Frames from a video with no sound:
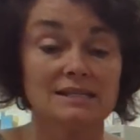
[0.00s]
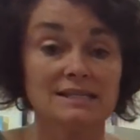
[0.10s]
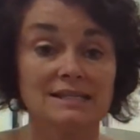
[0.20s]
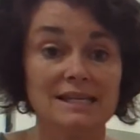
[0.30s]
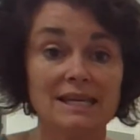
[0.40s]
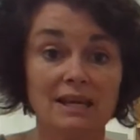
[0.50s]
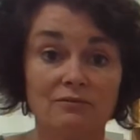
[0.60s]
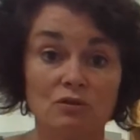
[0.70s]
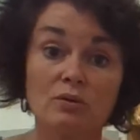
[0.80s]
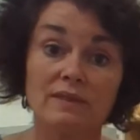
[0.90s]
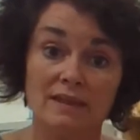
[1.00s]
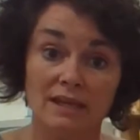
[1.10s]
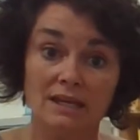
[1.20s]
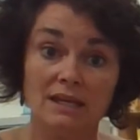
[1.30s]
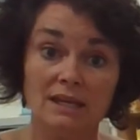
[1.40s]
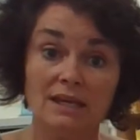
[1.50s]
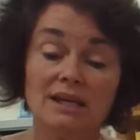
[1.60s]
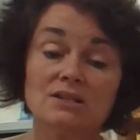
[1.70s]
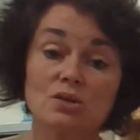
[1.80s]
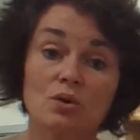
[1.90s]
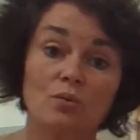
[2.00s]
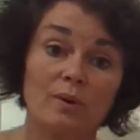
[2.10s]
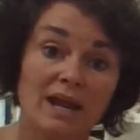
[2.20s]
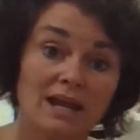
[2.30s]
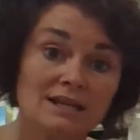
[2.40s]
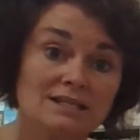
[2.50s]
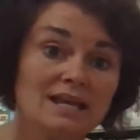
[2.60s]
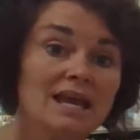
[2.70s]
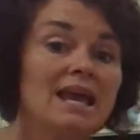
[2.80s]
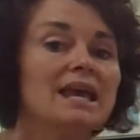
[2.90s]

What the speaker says: to see if your thinking is correct